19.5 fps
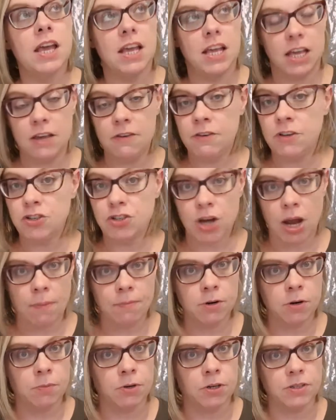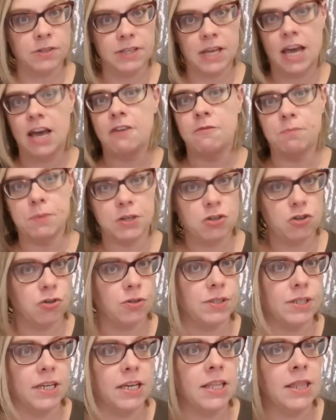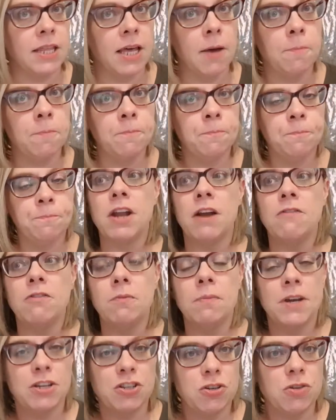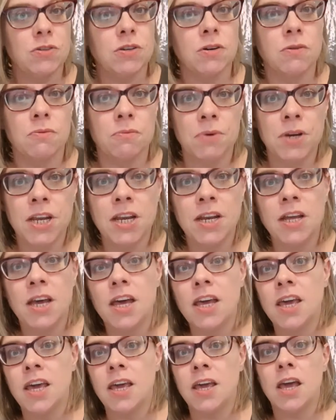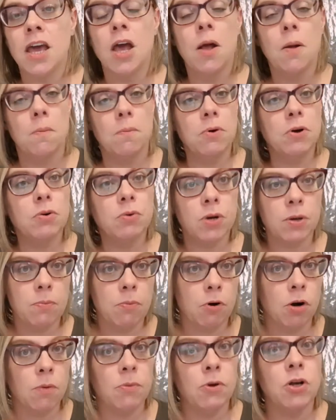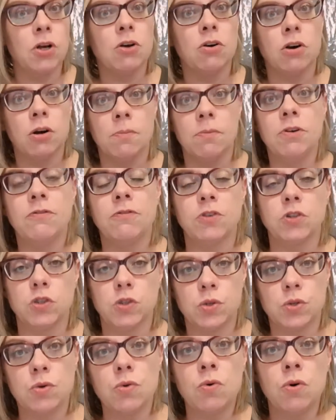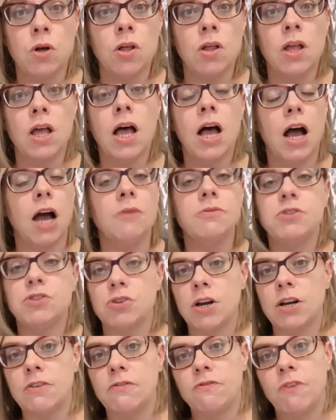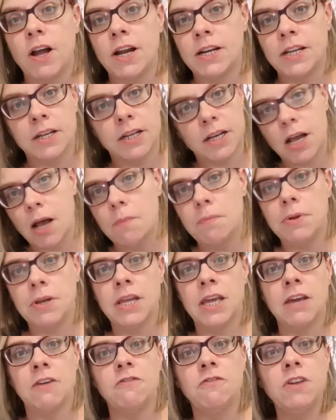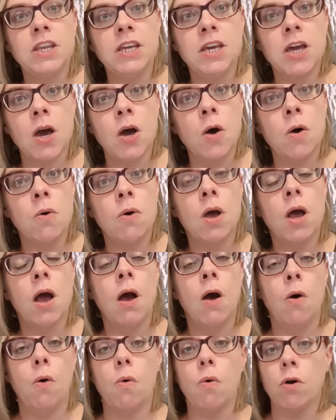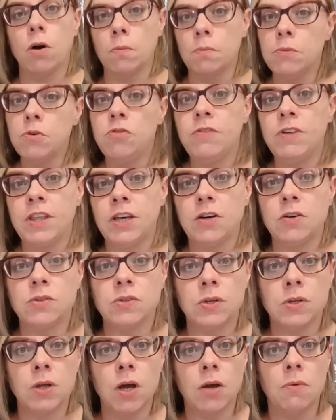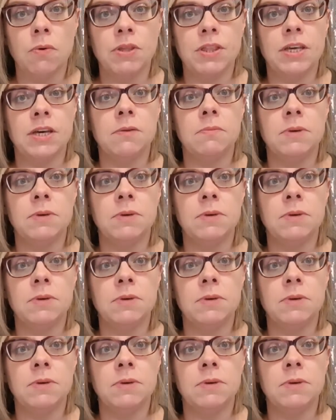even chapter books that have pictures in them. Whenever my children read a book report book or a book for school, I always try to find an accompanying video or movie that goes along with it,